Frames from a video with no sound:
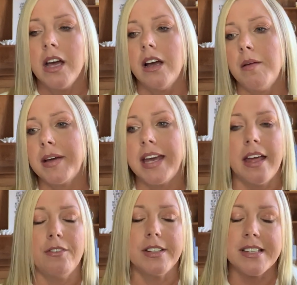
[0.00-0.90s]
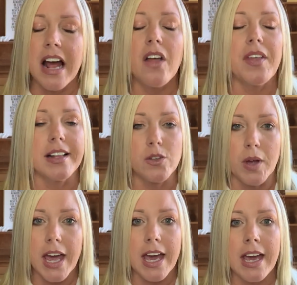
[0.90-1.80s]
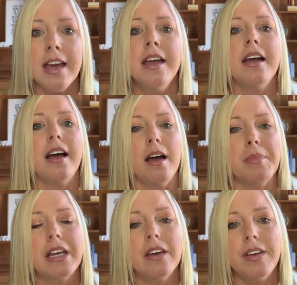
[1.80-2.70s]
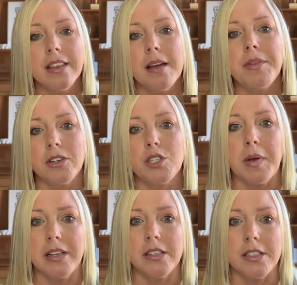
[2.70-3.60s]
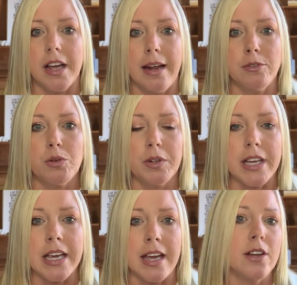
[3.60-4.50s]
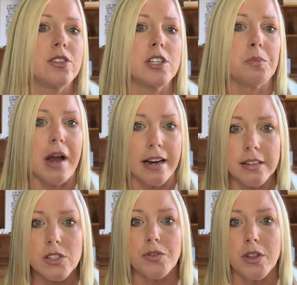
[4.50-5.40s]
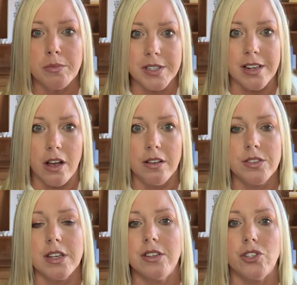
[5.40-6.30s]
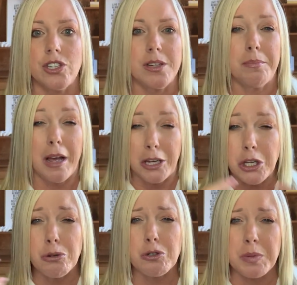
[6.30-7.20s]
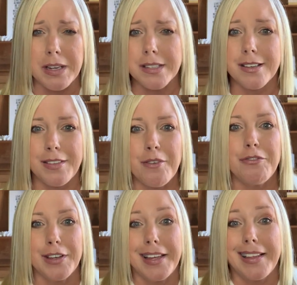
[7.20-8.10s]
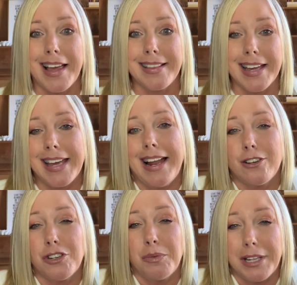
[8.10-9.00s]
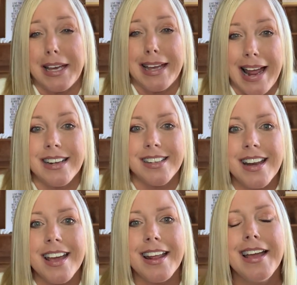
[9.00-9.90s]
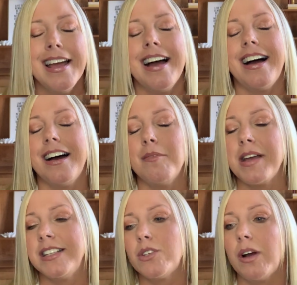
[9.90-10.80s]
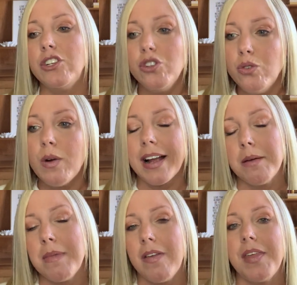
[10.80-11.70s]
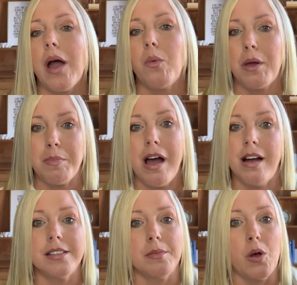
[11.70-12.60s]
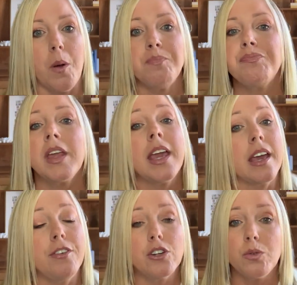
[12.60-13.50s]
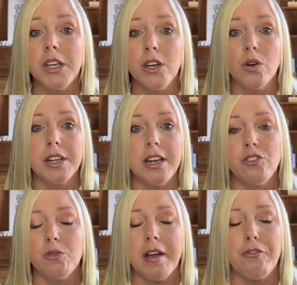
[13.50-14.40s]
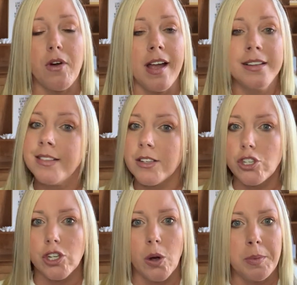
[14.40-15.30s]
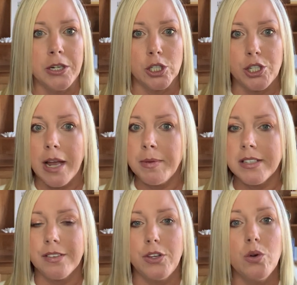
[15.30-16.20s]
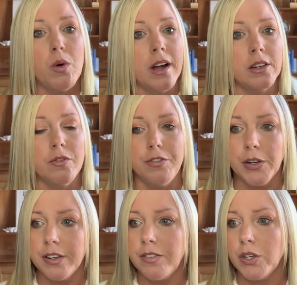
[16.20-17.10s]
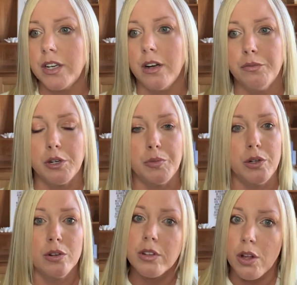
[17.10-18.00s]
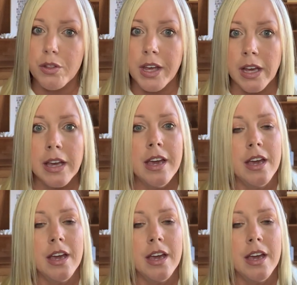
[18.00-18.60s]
Again, if it's not, that's okay. But giving them their space and time to really engage in this practice for themselves is just a huge piece of them feeling like they can actually really connect in it. And so I do recommend that when possible. If you're doing yoga nidra, my friends, show up in your jammies if you want. Very, very comfortable clothing.